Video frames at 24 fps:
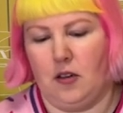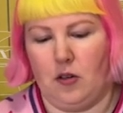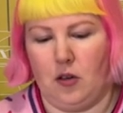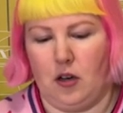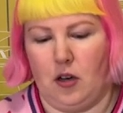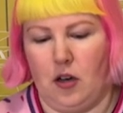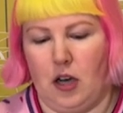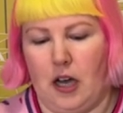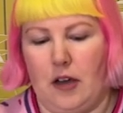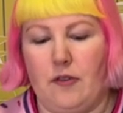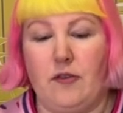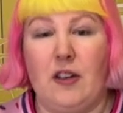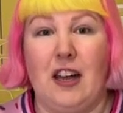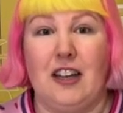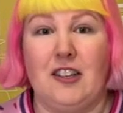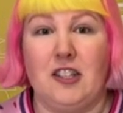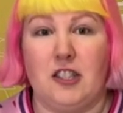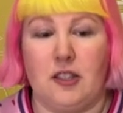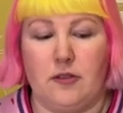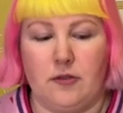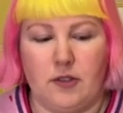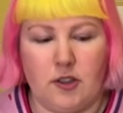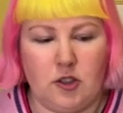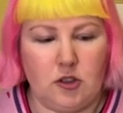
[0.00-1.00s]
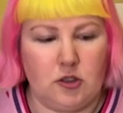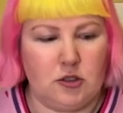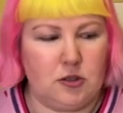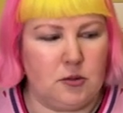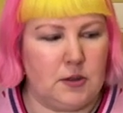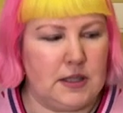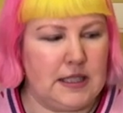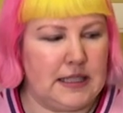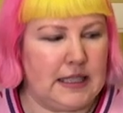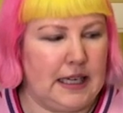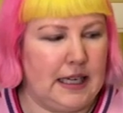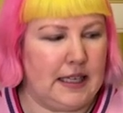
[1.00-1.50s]
I found difficult
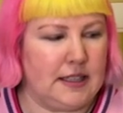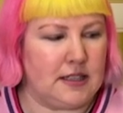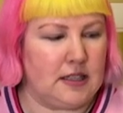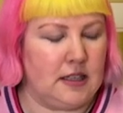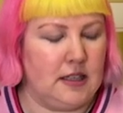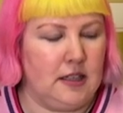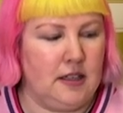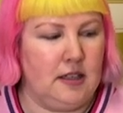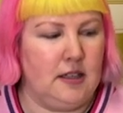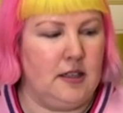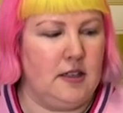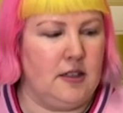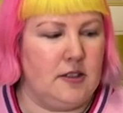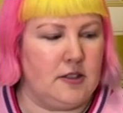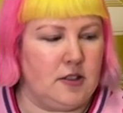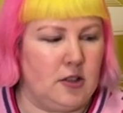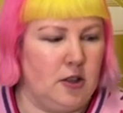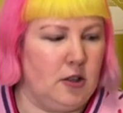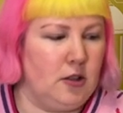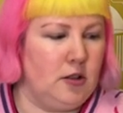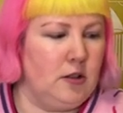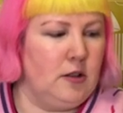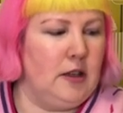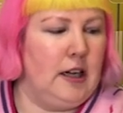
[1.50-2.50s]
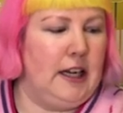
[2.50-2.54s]
was that, so